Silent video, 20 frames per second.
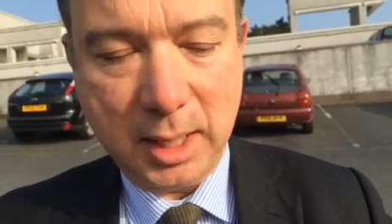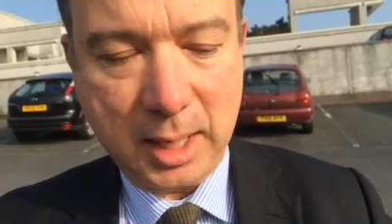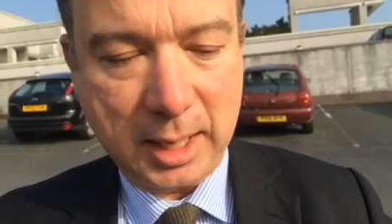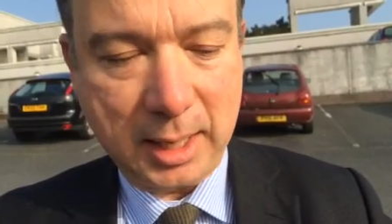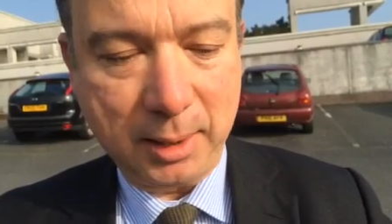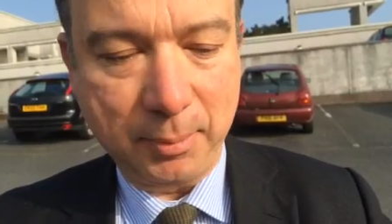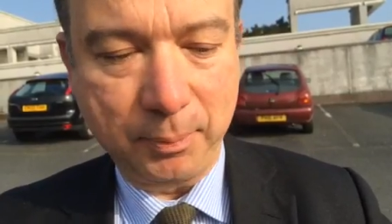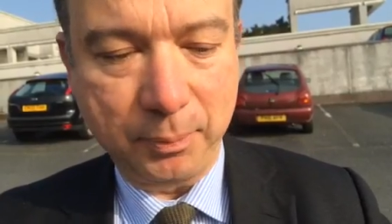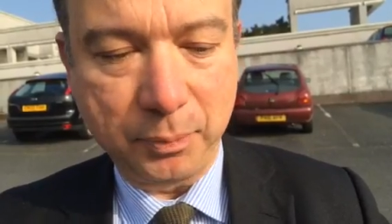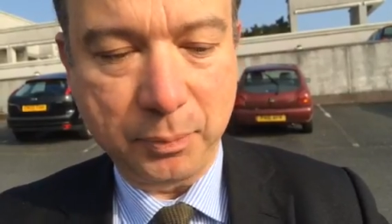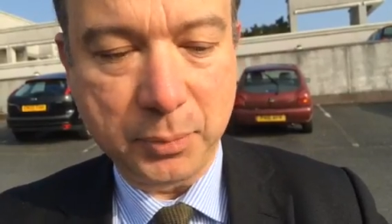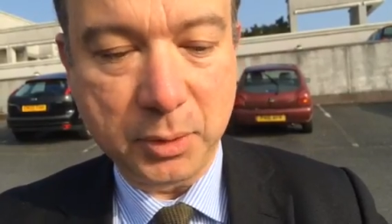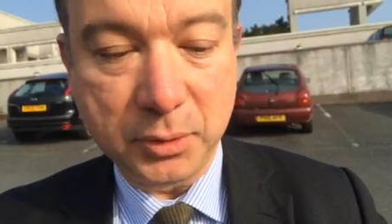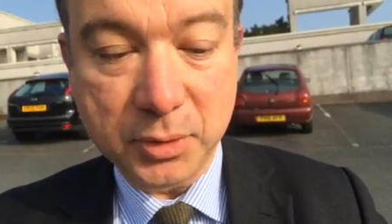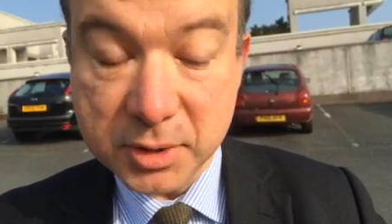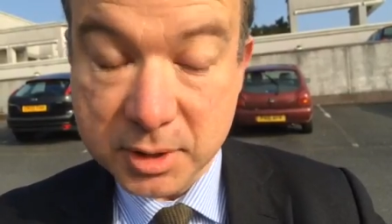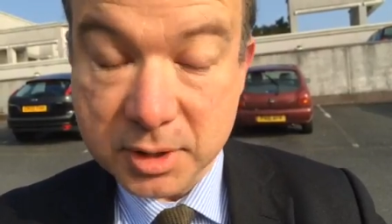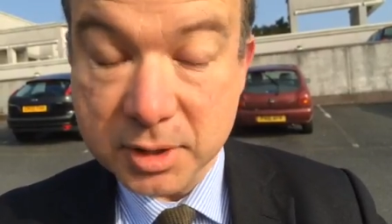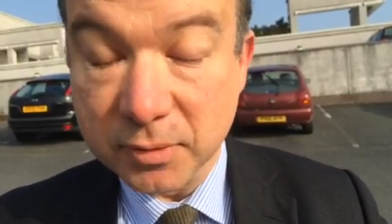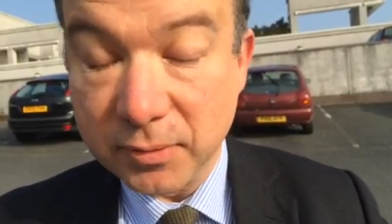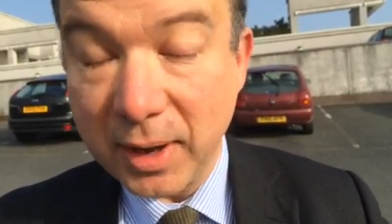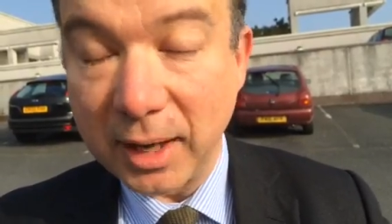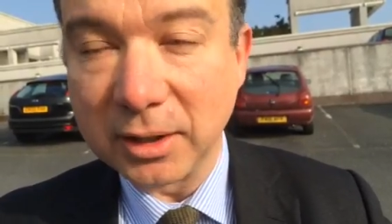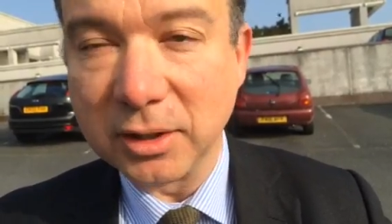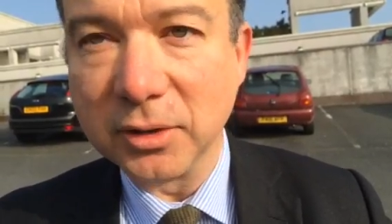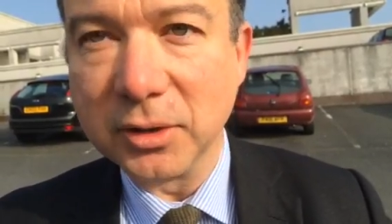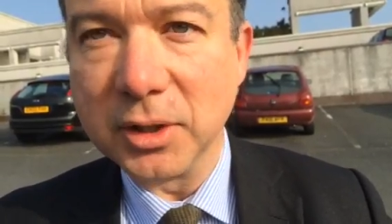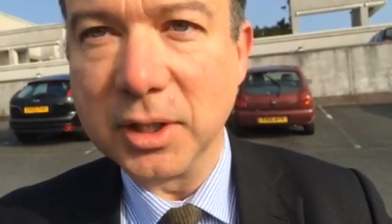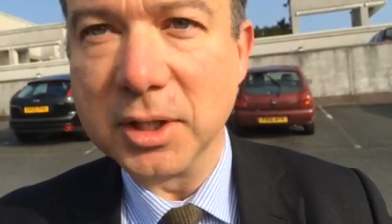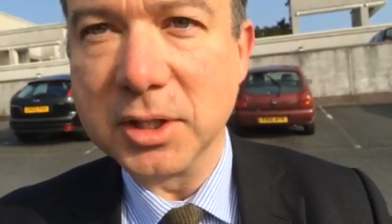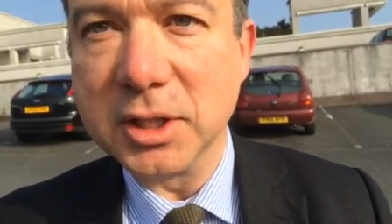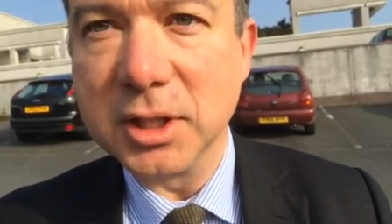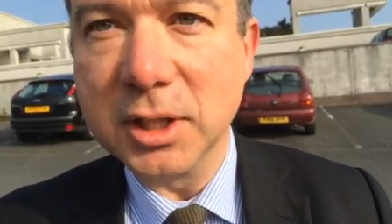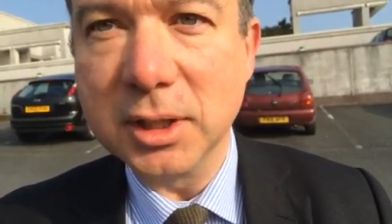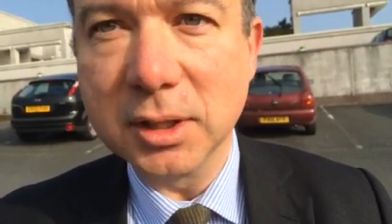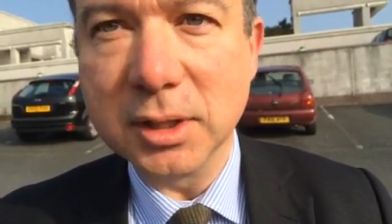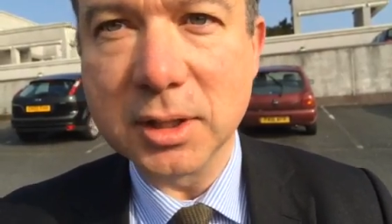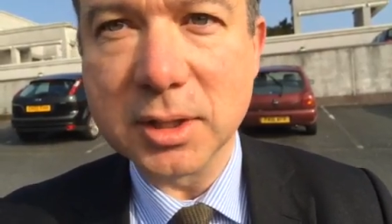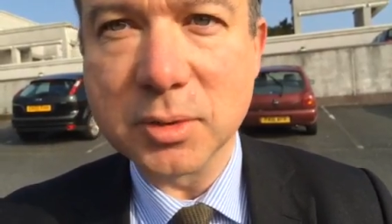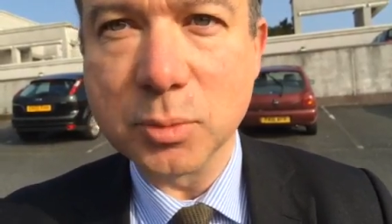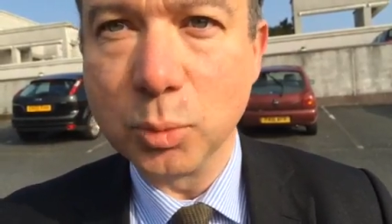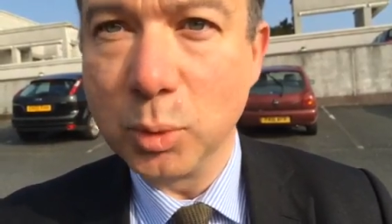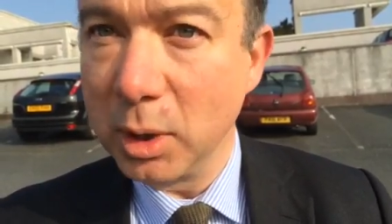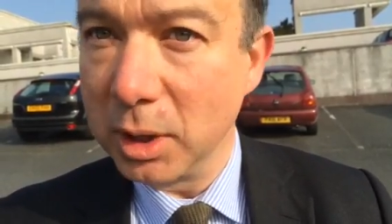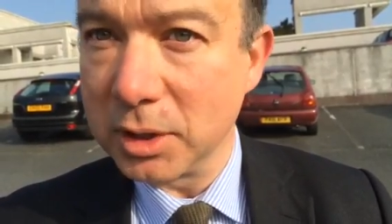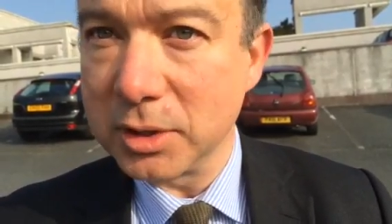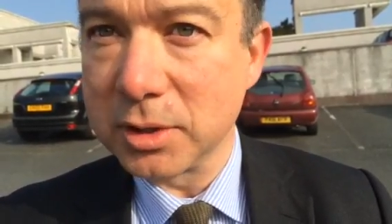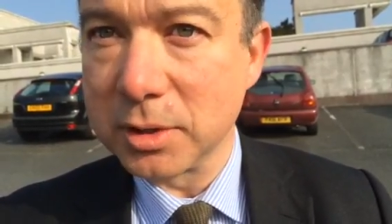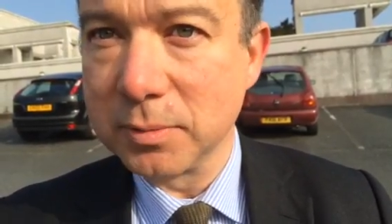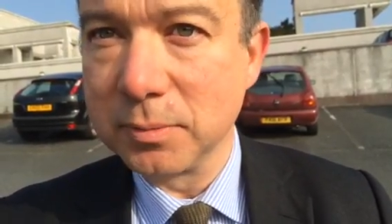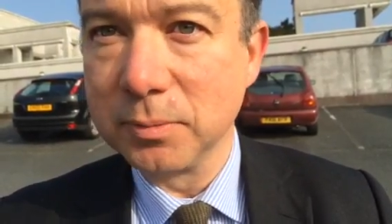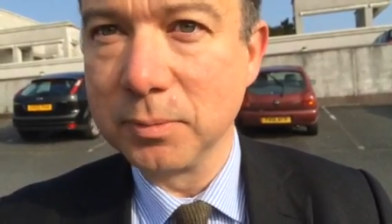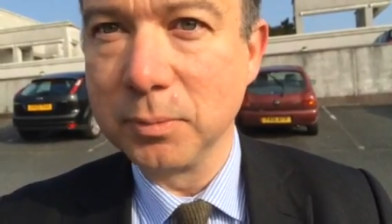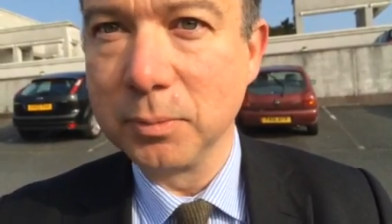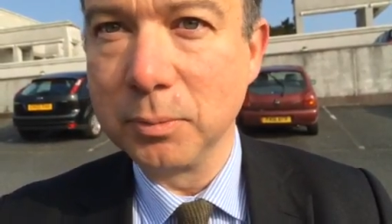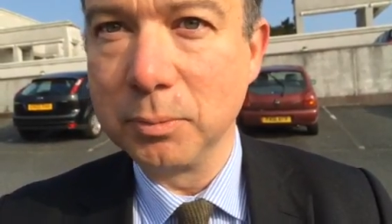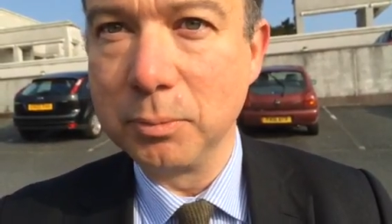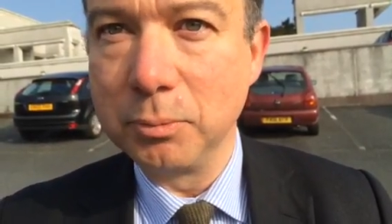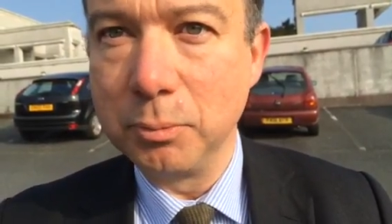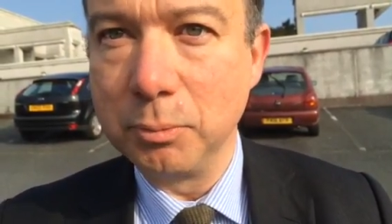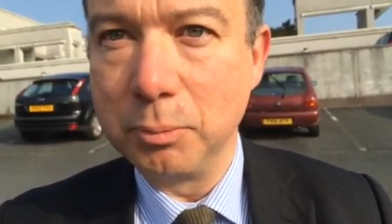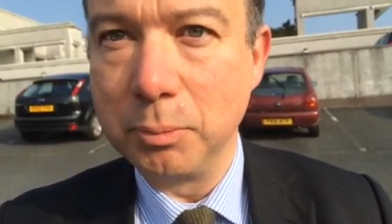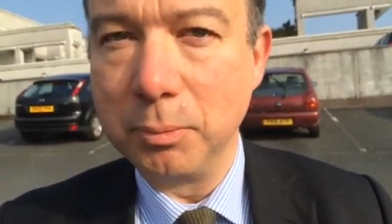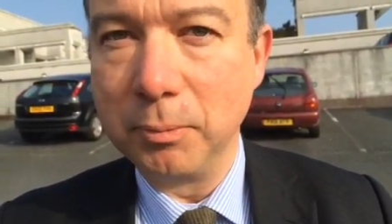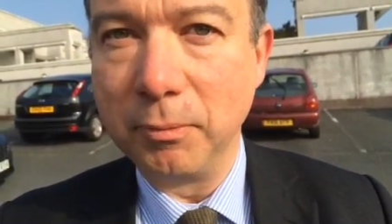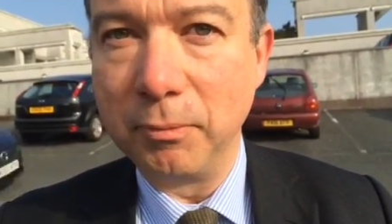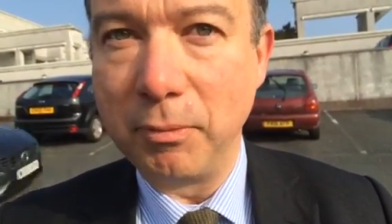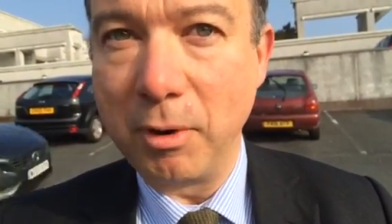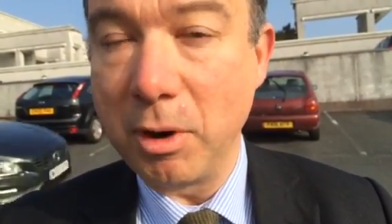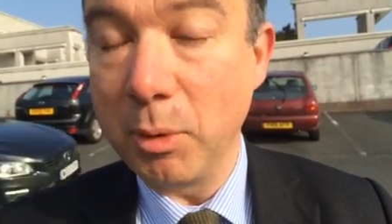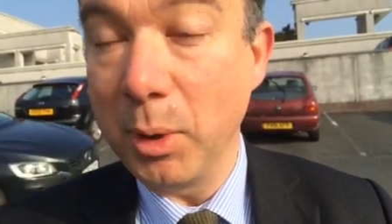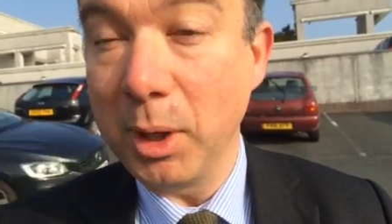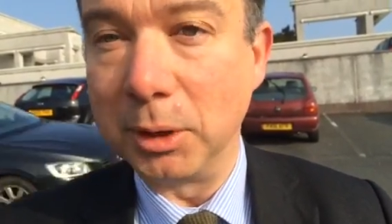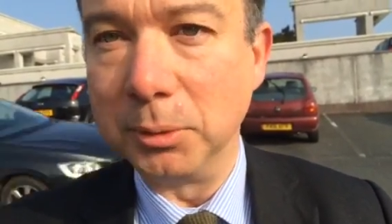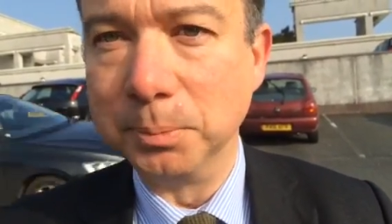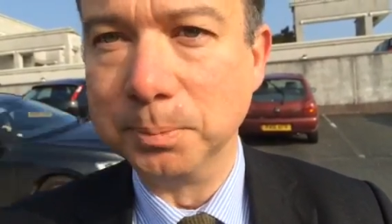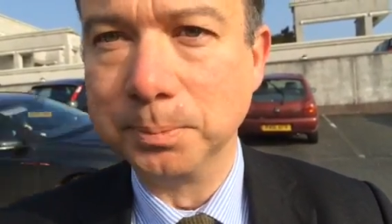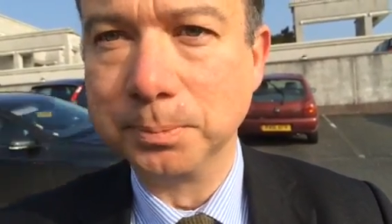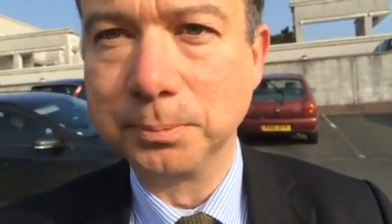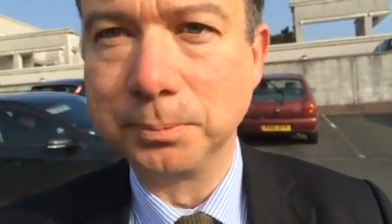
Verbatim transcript: Um, but this is a factor 13 and it works very well.